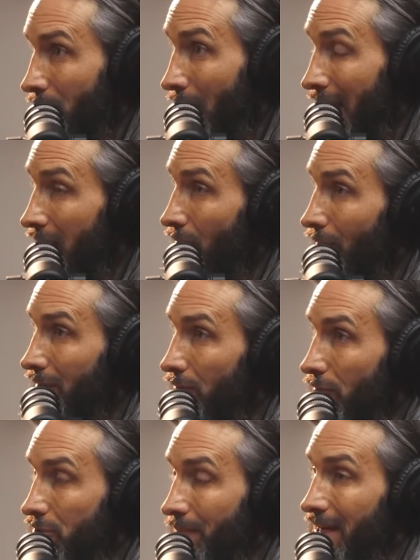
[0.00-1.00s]
Right. What,
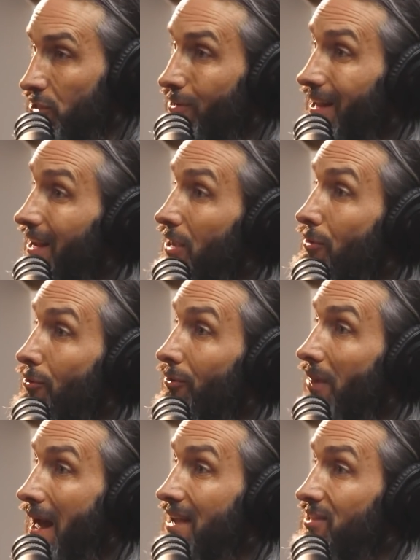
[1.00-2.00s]
which means you get to
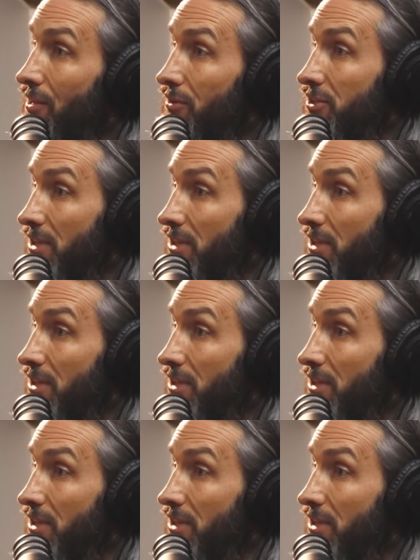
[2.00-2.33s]
utilize their